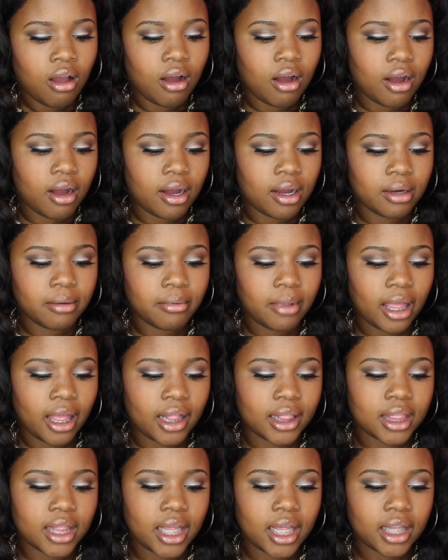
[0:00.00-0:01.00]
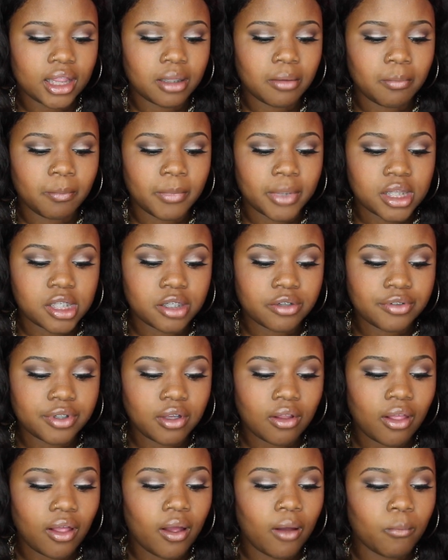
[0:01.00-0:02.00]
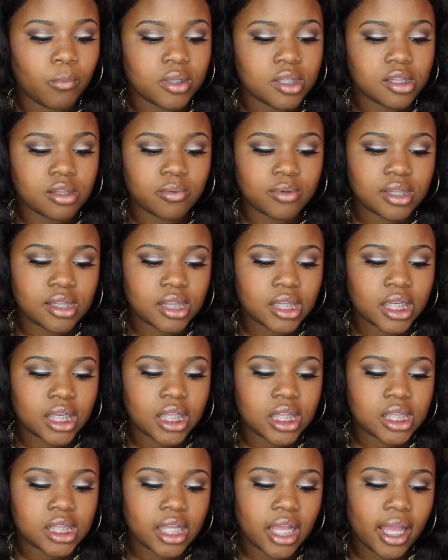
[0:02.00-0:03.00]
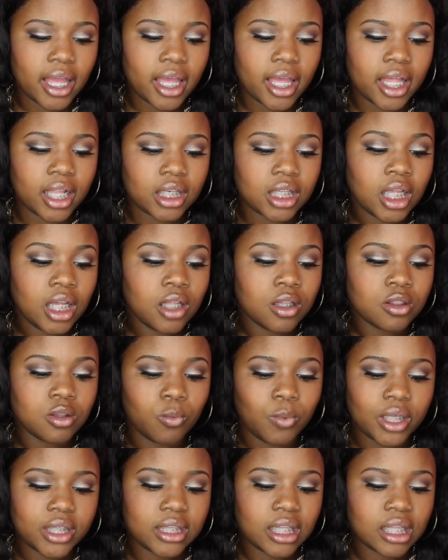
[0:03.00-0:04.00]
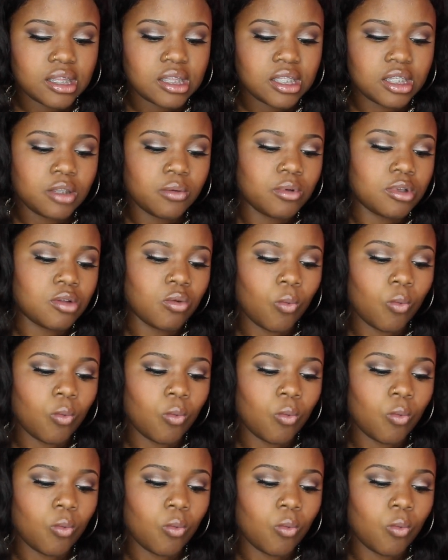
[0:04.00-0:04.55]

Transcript: And then the material was Swiss lace, and the wig density was